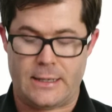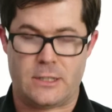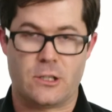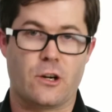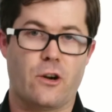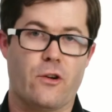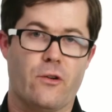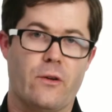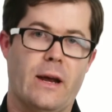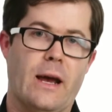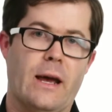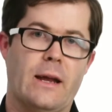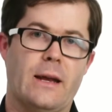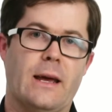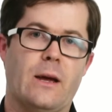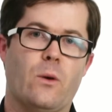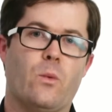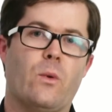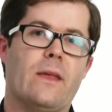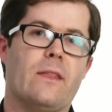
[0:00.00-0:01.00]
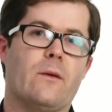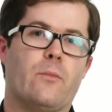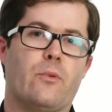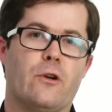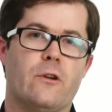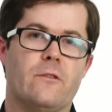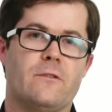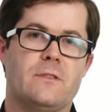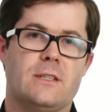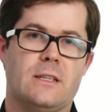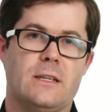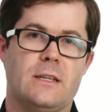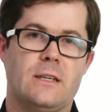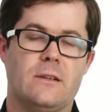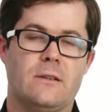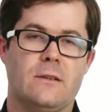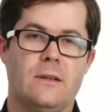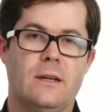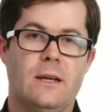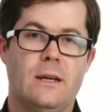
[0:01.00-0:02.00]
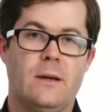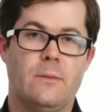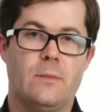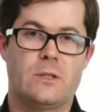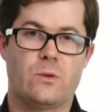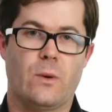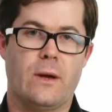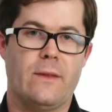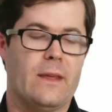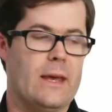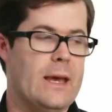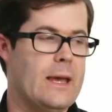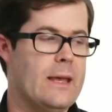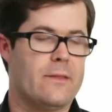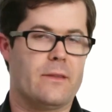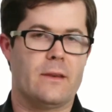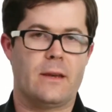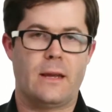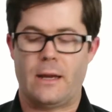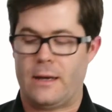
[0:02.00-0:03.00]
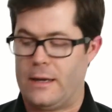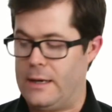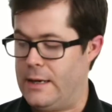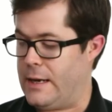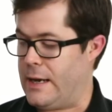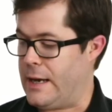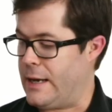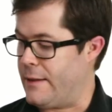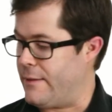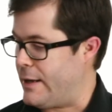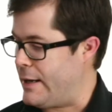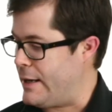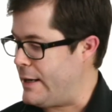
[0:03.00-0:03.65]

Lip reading: to create a weatherproof seal between the Ethernet and the